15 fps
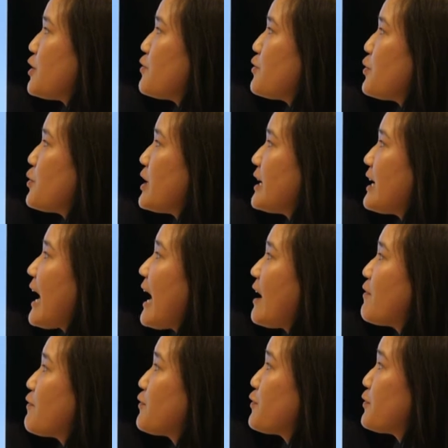to avoid
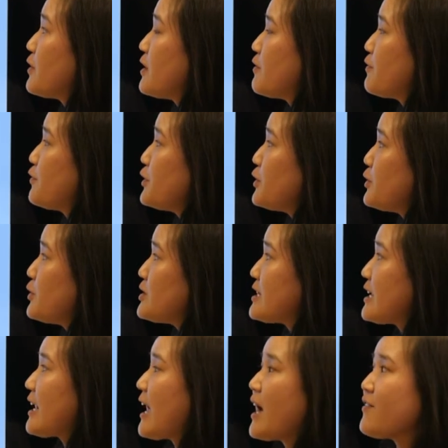foods
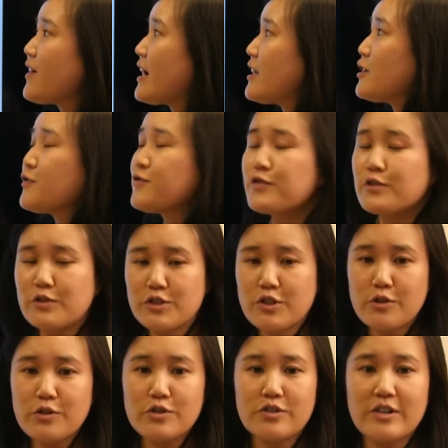that have added
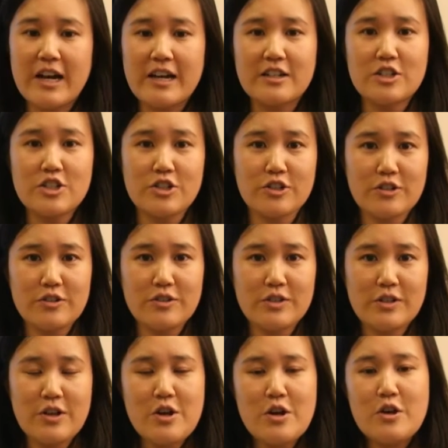fructose or added
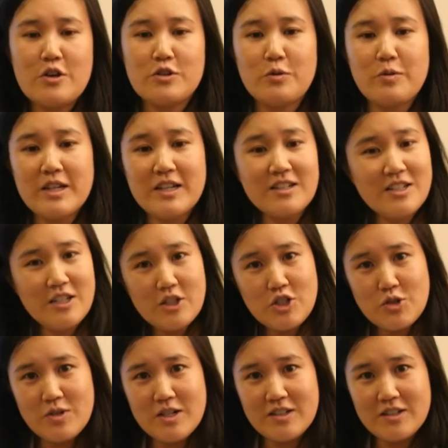sugars. So we can
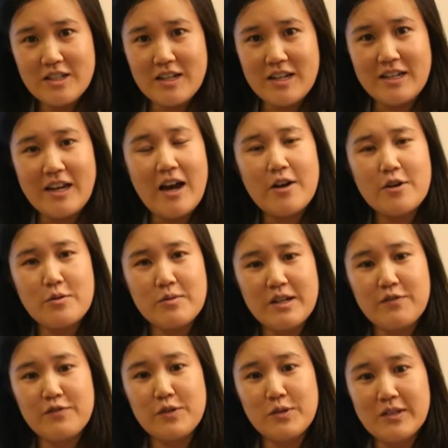teach you in clinic how to
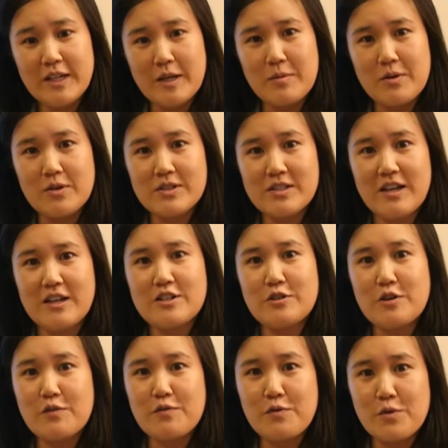read food labels and
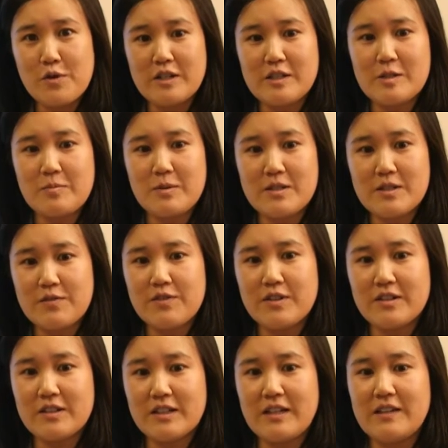to avoid
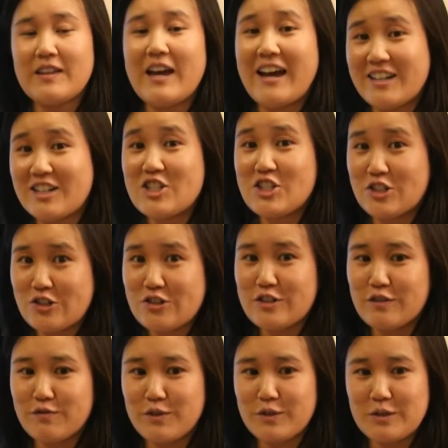specifically the added sugars
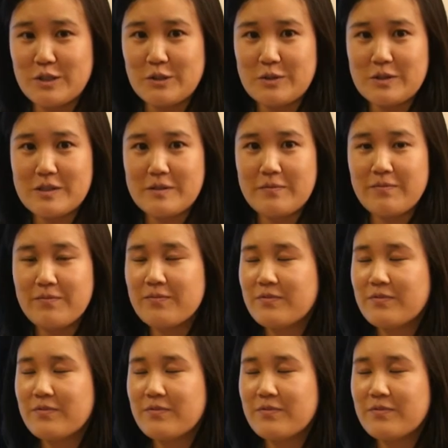and fructose.